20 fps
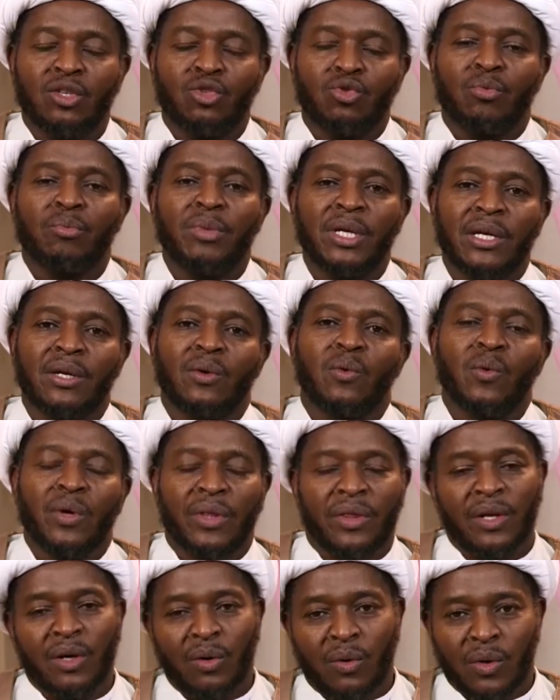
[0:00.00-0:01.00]
to be with
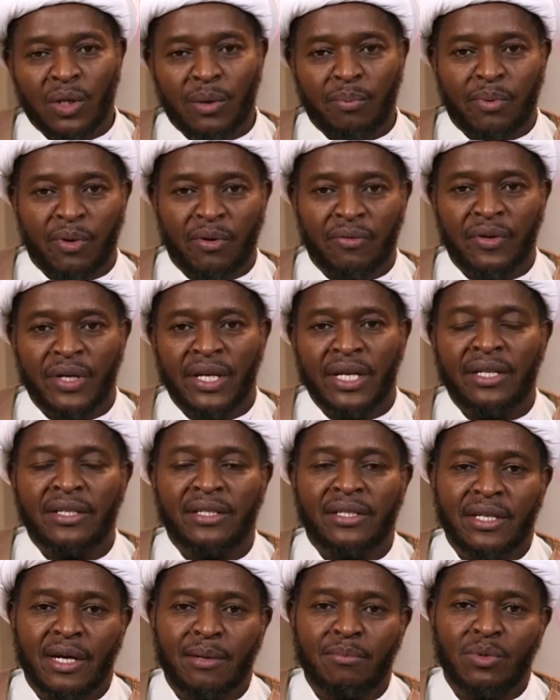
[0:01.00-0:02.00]
the Holy Prophet in
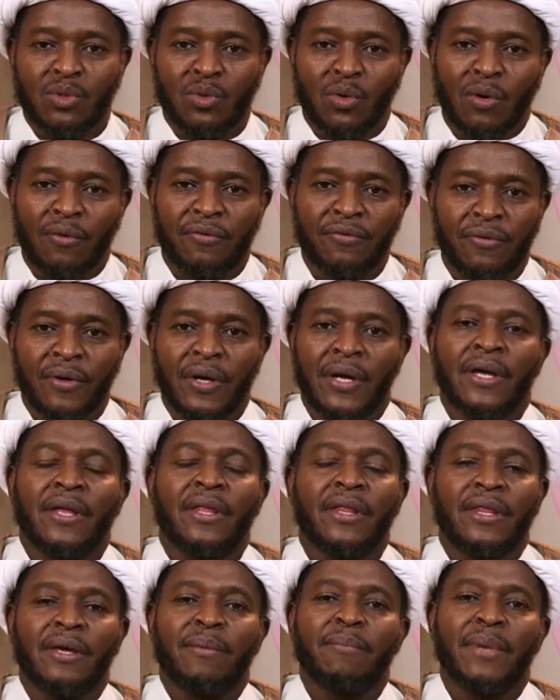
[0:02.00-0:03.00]
terms of
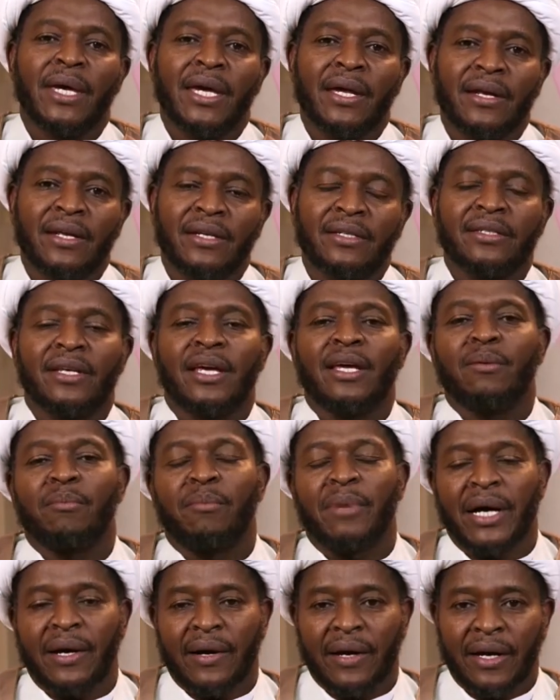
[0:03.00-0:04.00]
the merits and
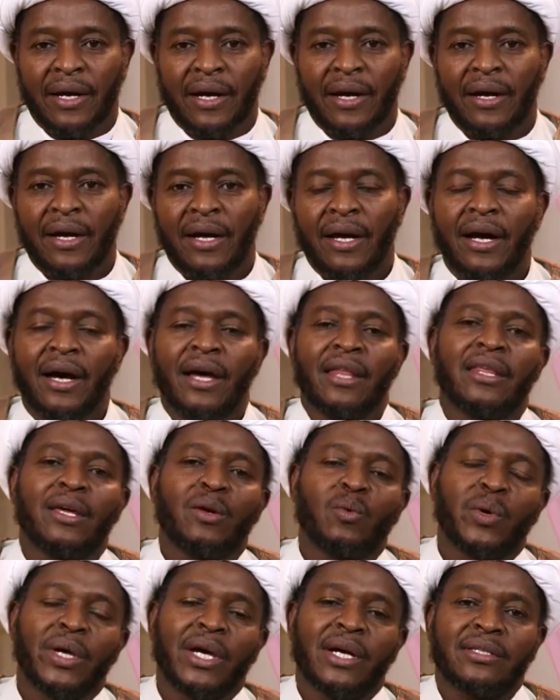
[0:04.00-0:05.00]
barakah. And then
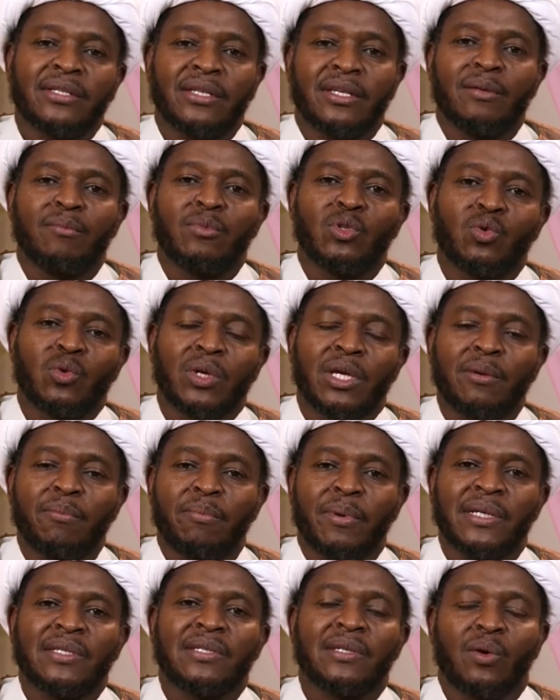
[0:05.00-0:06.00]
we ask him to keep
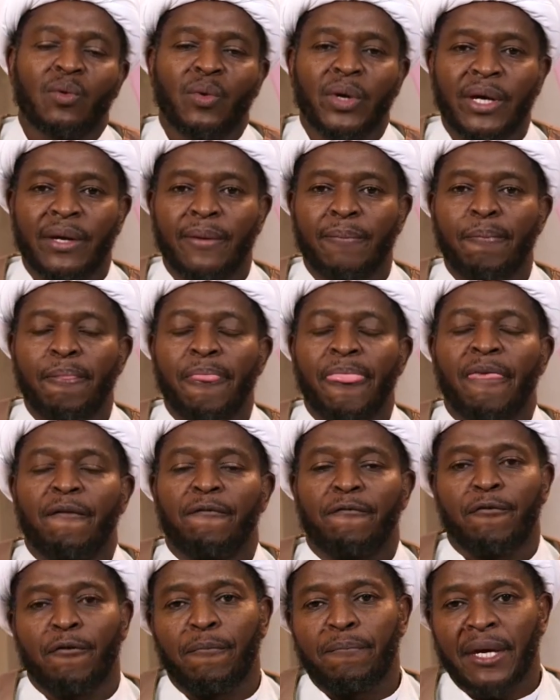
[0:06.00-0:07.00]
us away
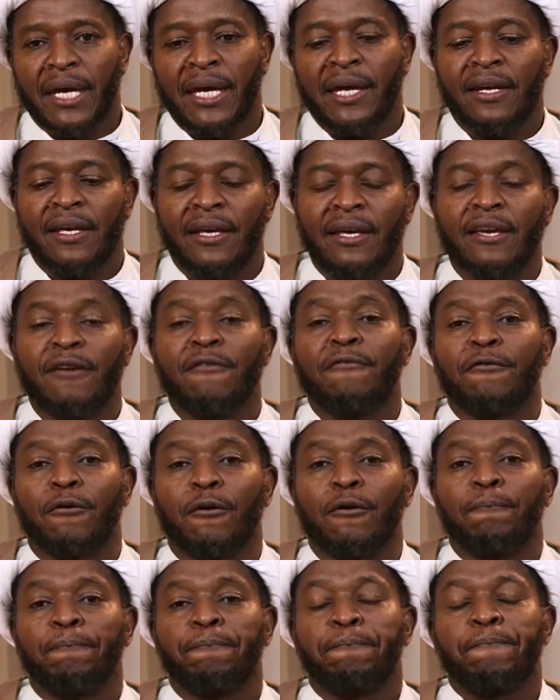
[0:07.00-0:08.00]
from any
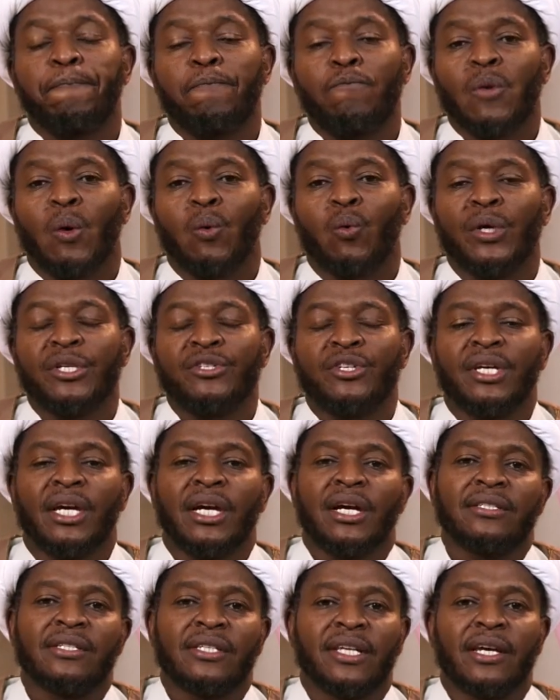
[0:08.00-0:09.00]
evil which he
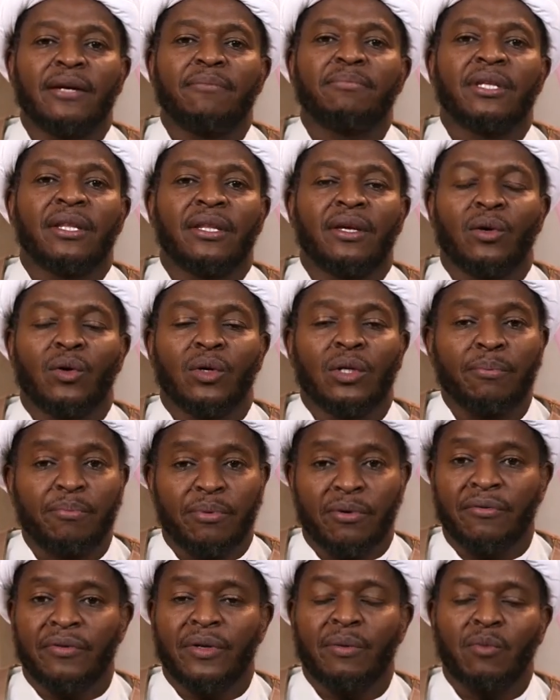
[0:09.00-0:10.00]
has kept the Holy
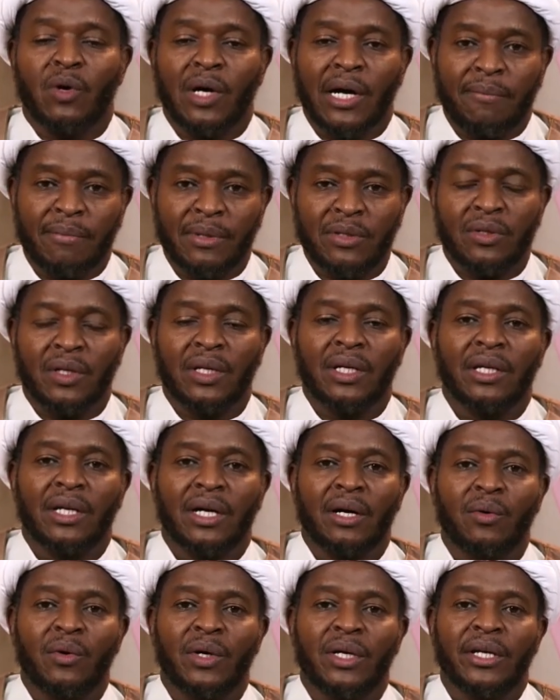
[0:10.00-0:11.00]
Prophet Muhammad
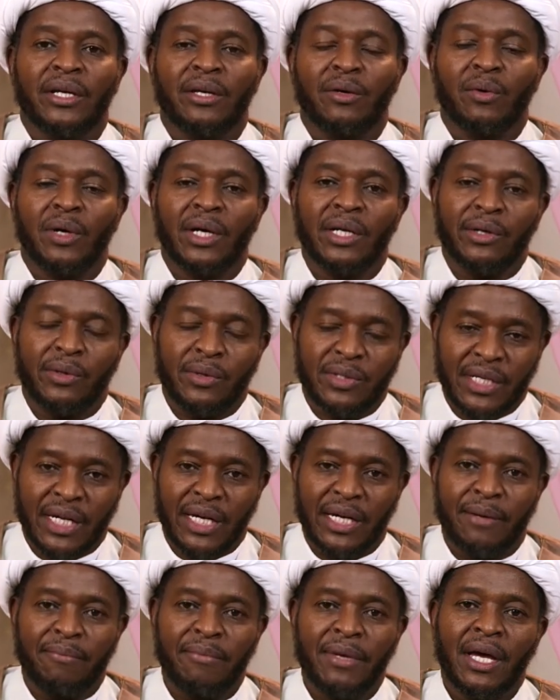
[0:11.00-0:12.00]
sallallahu alayhi wa alayhi
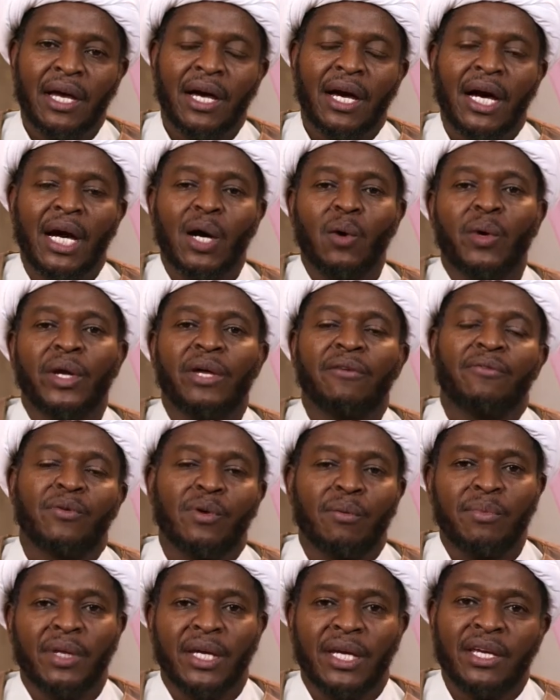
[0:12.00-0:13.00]
wasallam away
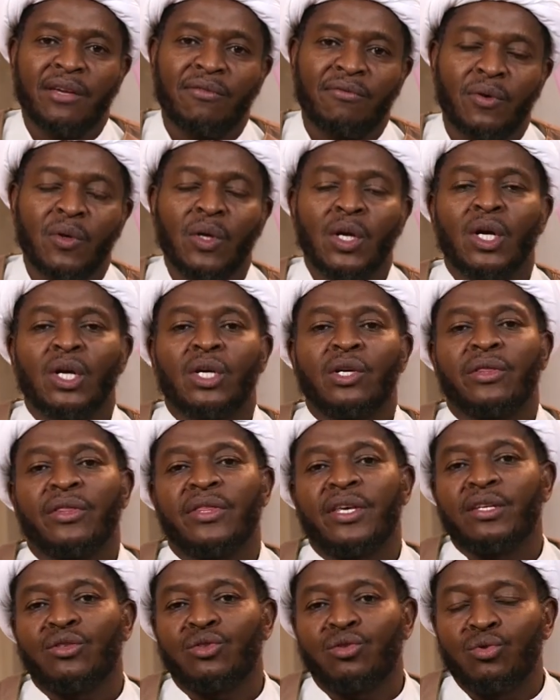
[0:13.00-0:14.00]
from the evil.
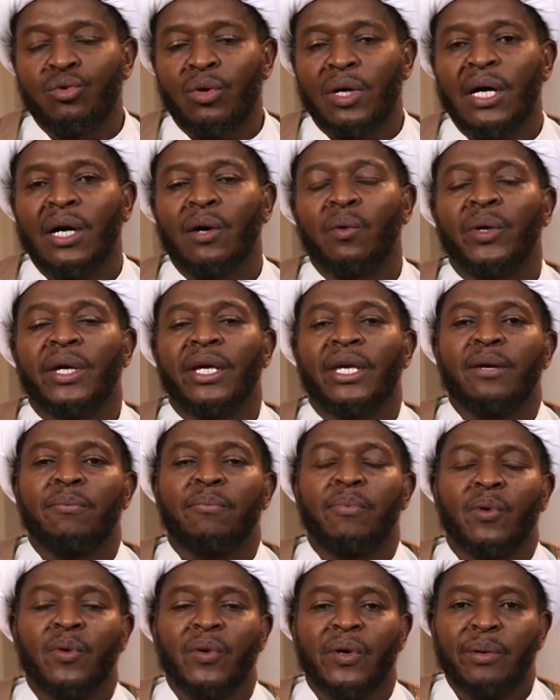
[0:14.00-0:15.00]
This dua we keep
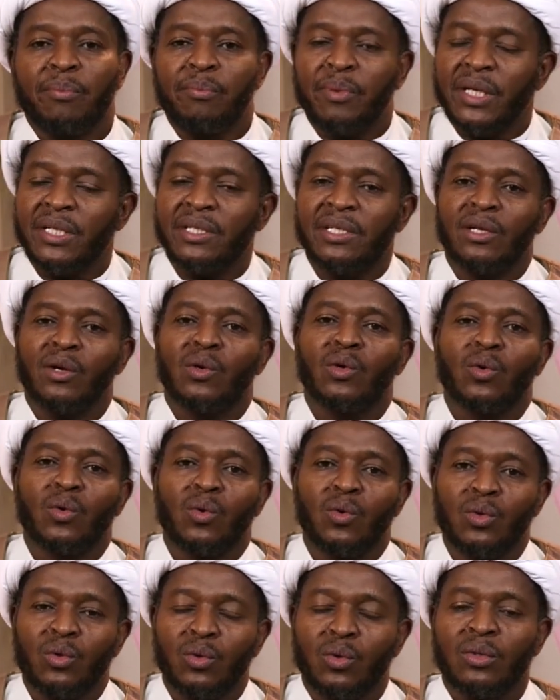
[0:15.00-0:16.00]
on repeating on
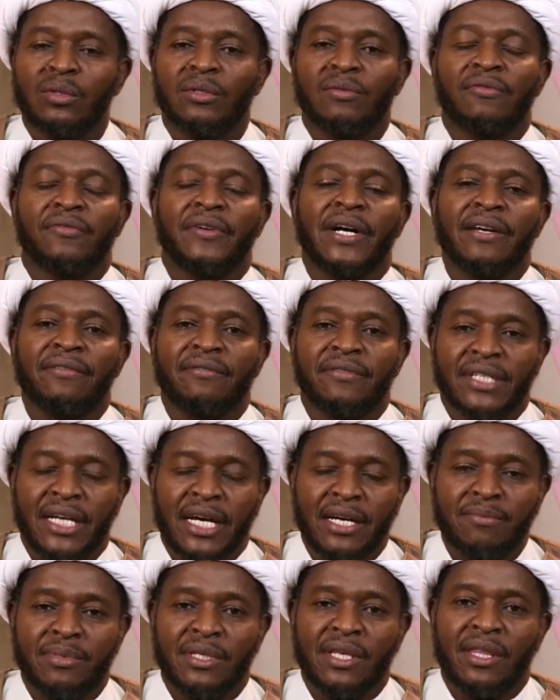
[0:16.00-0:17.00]
kunut five times